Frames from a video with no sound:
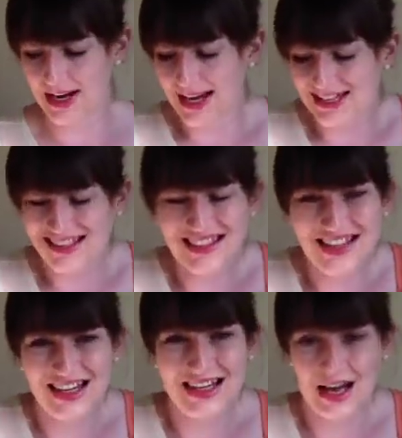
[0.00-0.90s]
It is in
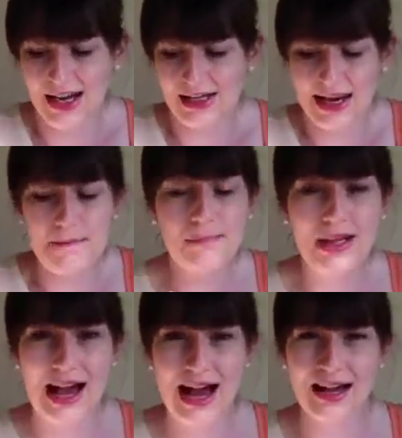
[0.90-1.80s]
that, like in
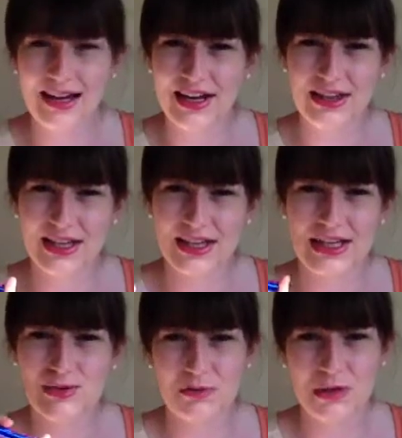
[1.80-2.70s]
black, I think
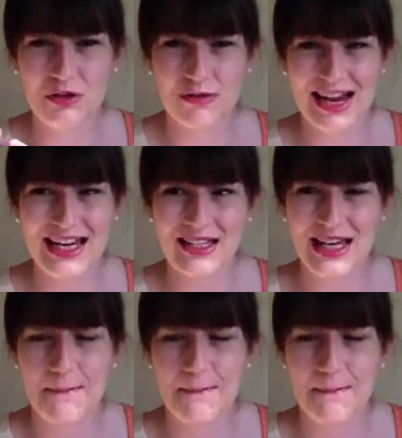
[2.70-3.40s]
this would be great.